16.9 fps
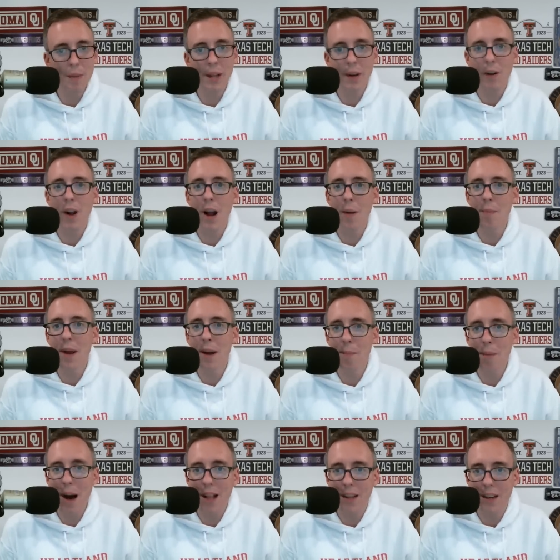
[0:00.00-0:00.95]
the crop
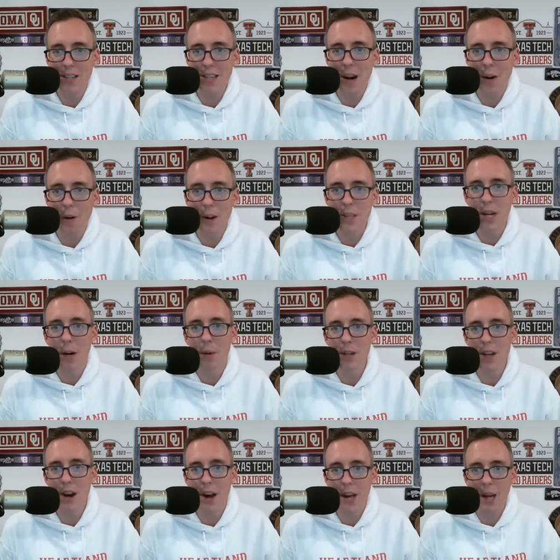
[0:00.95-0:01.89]
anabolic steroids here we're
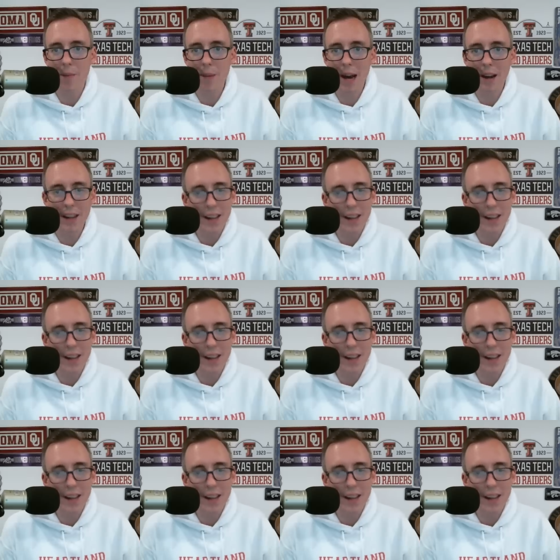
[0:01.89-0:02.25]
talking about.